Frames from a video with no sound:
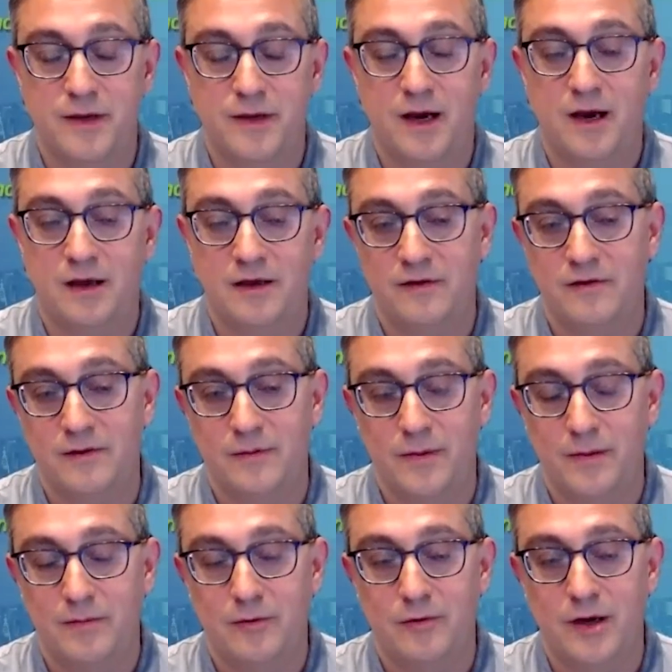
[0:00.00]
could be higher than the
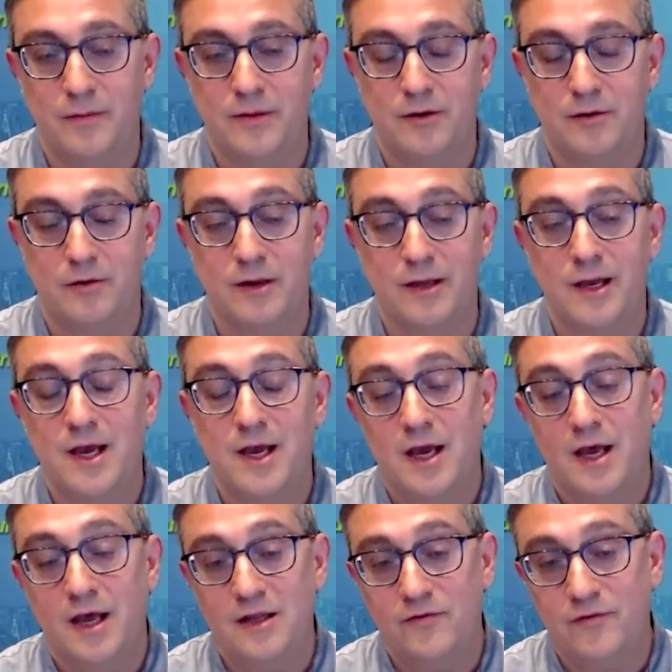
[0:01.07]
people who come in early.
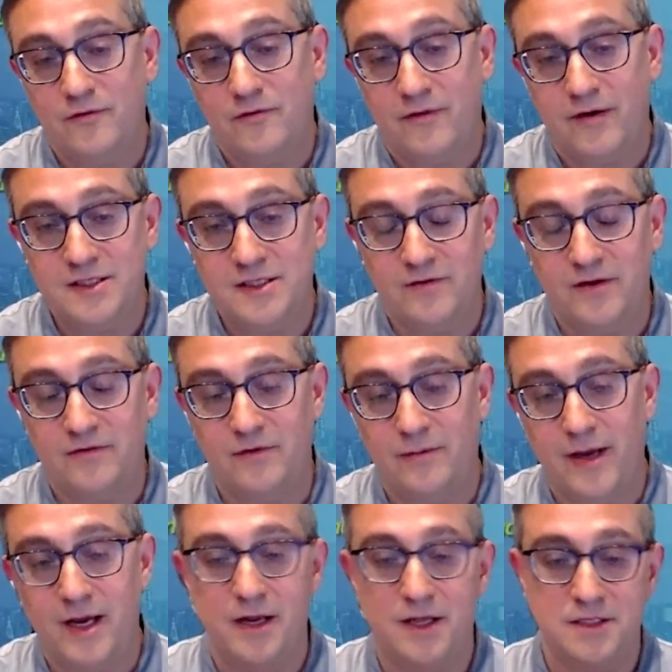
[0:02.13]
And different funds have
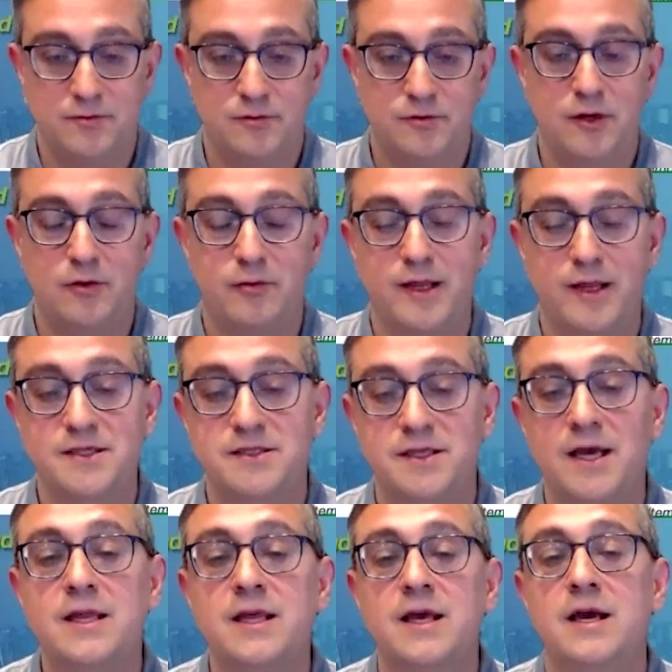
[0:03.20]
different mechanisms to equalize
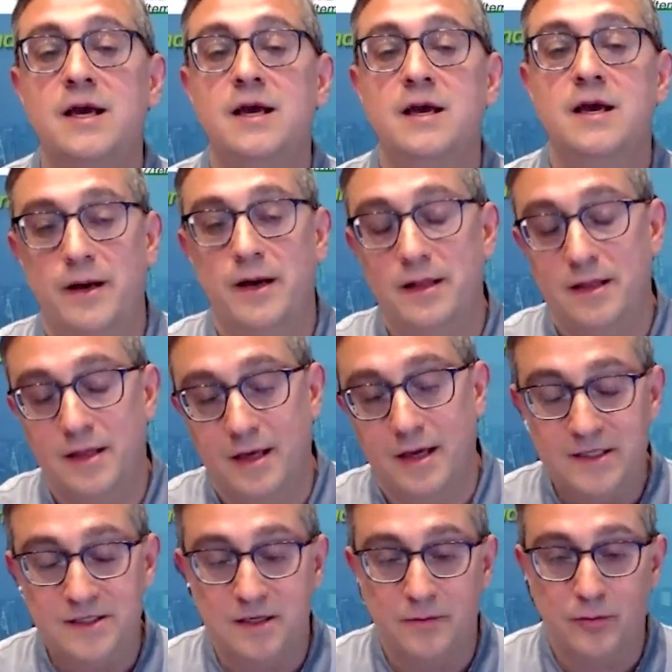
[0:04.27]
that. But
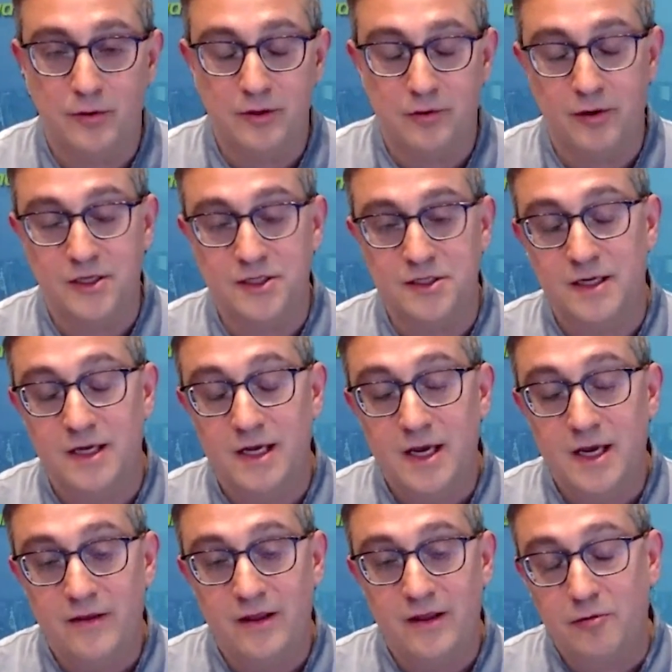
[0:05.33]
that's an important question.
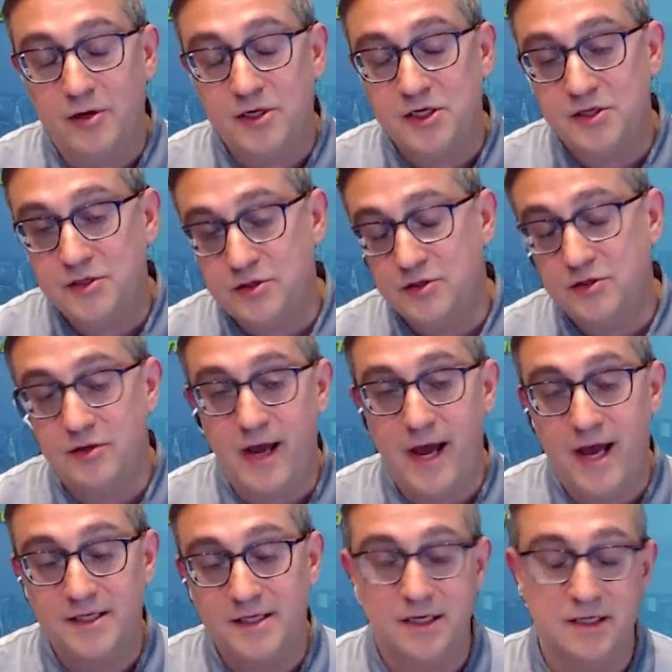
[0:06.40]
The other question you should
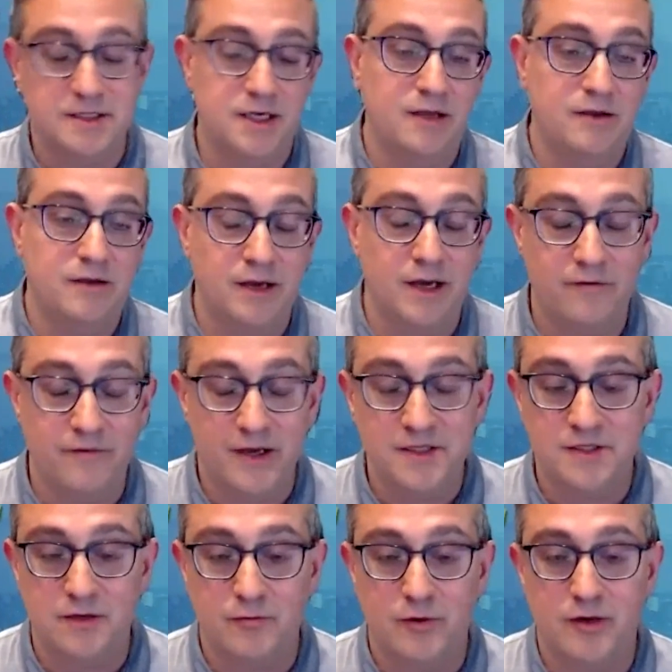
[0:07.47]
ask as a, an
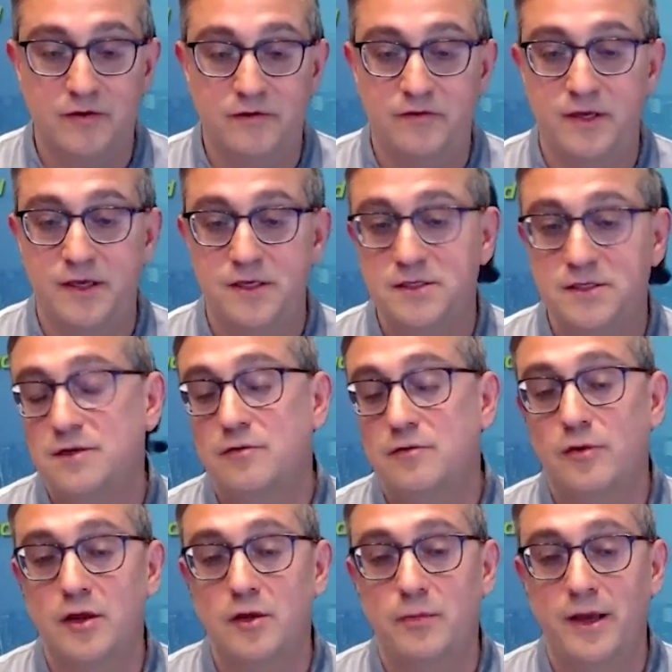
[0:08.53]
investor, what are the fees?
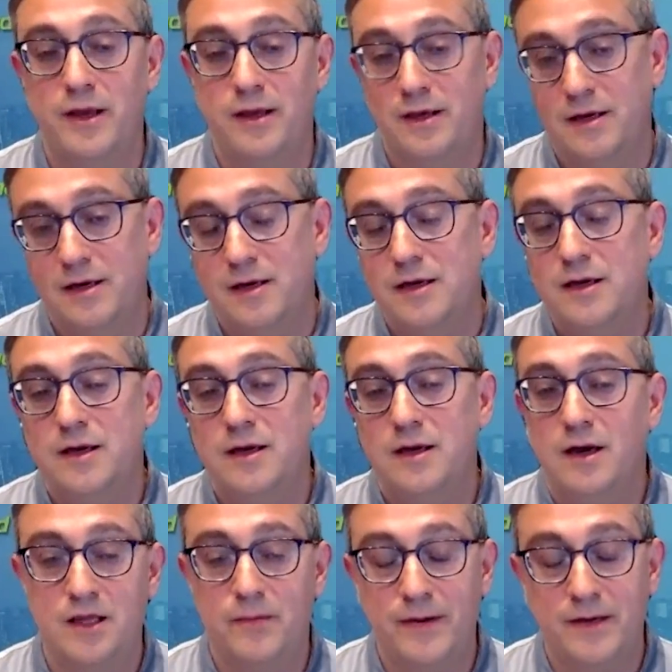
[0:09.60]
What are you paying?
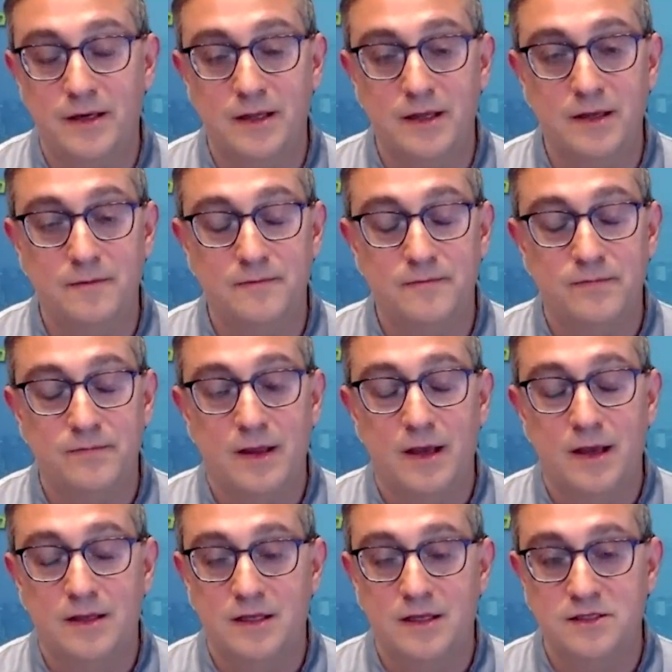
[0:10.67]
Typically,
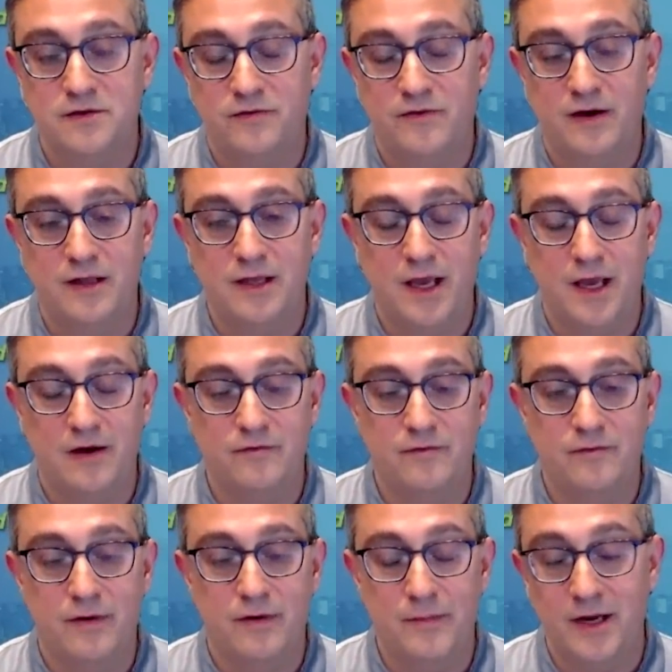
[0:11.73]
does the fund
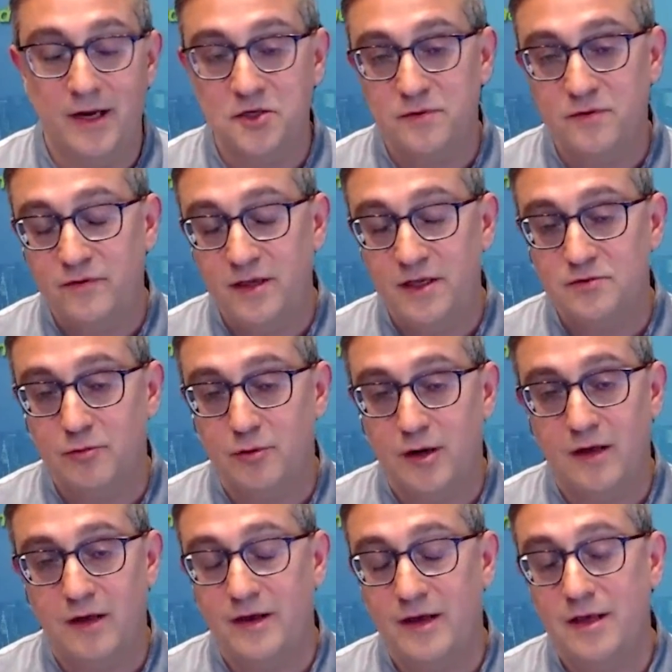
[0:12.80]
have management fees?
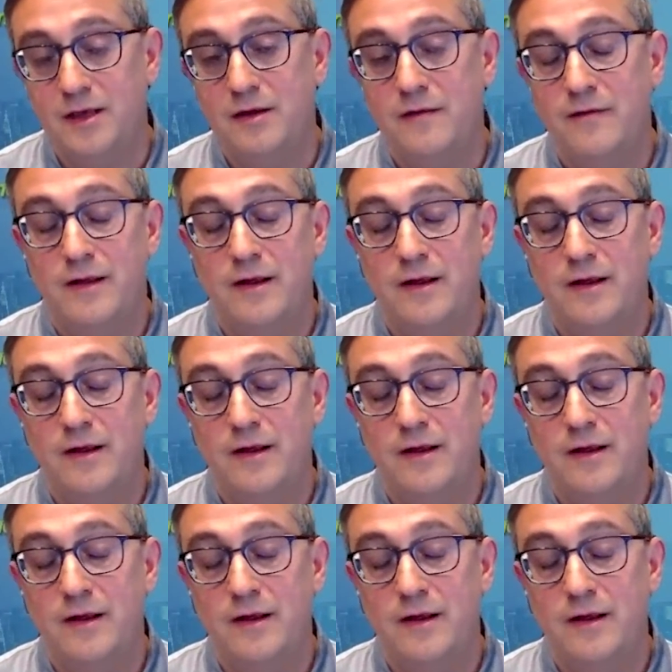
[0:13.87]
What are they?